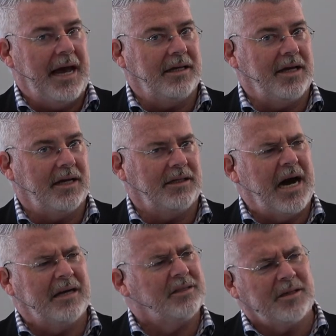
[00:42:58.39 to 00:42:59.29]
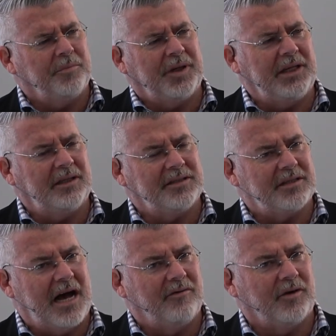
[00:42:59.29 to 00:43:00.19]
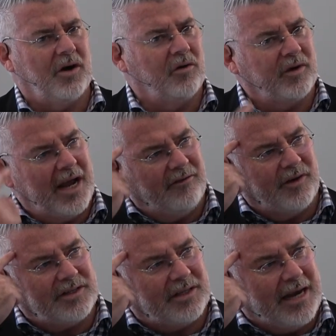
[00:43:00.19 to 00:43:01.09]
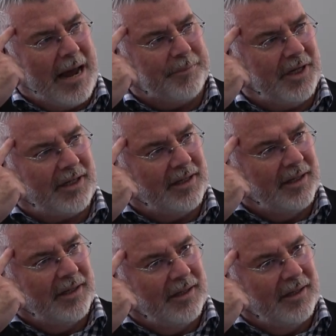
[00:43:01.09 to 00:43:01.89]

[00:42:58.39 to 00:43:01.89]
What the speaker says: and yet God is completely sovereign over every synaptic